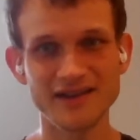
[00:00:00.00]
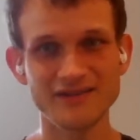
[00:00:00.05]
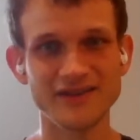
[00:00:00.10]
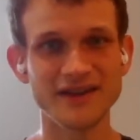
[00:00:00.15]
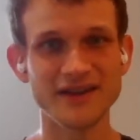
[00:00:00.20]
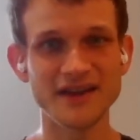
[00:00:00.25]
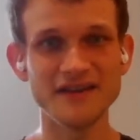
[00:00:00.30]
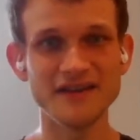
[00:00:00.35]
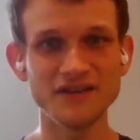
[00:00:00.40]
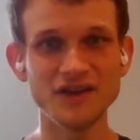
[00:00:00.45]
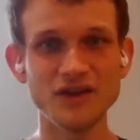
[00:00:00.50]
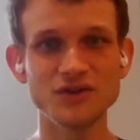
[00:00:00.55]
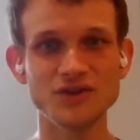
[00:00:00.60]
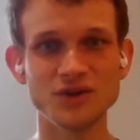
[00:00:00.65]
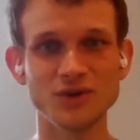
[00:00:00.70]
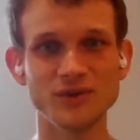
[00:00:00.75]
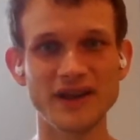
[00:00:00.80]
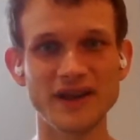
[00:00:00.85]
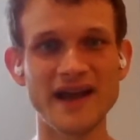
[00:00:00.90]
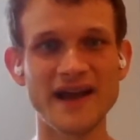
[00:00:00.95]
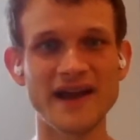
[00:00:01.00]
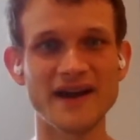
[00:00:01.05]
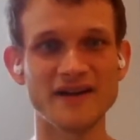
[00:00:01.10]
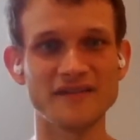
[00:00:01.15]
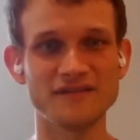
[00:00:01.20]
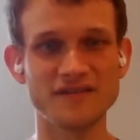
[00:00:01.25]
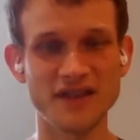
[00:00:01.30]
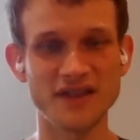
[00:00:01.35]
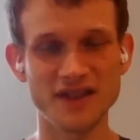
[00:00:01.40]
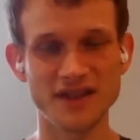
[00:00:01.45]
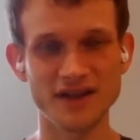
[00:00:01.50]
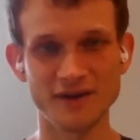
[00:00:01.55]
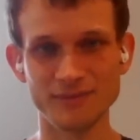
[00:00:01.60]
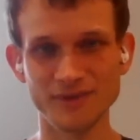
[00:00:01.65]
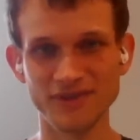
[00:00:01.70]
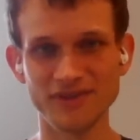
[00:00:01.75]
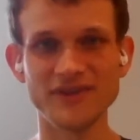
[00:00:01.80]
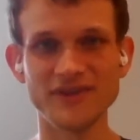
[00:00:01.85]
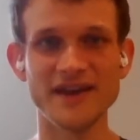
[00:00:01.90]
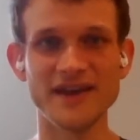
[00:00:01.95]
like if you don't have
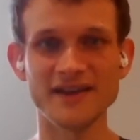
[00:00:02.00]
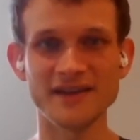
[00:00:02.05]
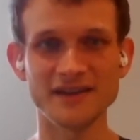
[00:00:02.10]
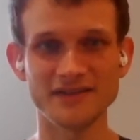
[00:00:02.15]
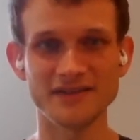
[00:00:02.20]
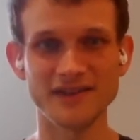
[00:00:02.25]
something